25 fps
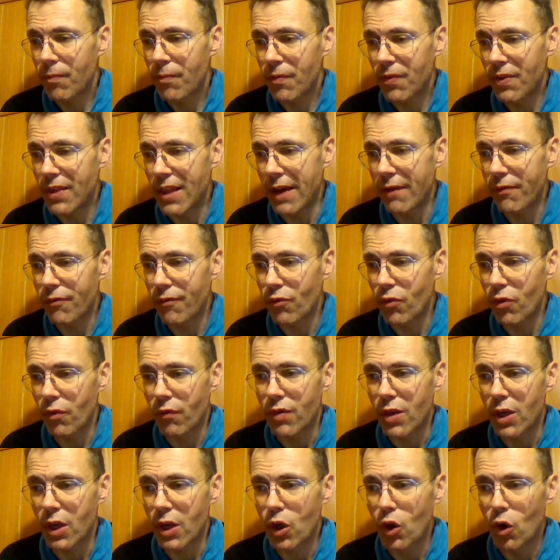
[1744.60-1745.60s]
theft
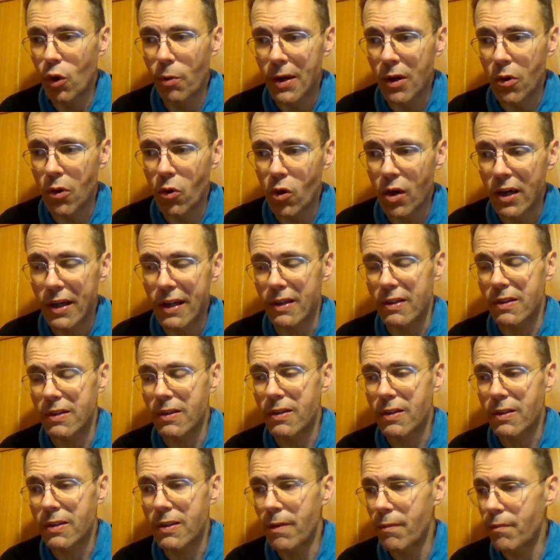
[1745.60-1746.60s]
of the human
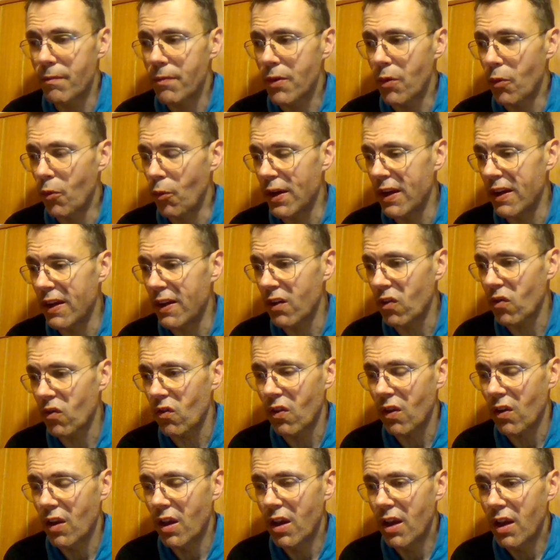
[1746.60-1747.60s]
organs
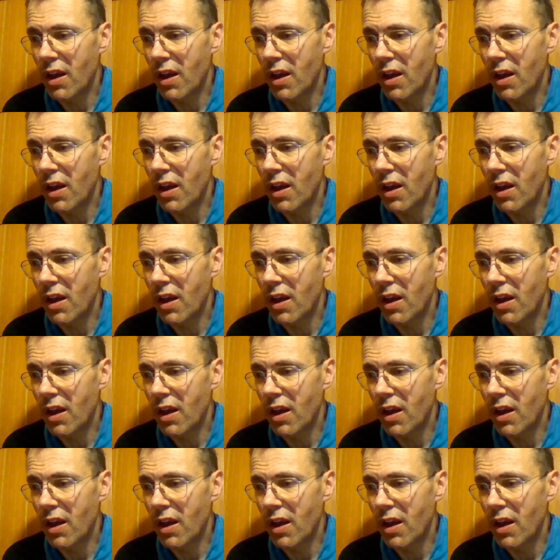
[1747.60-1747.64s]
with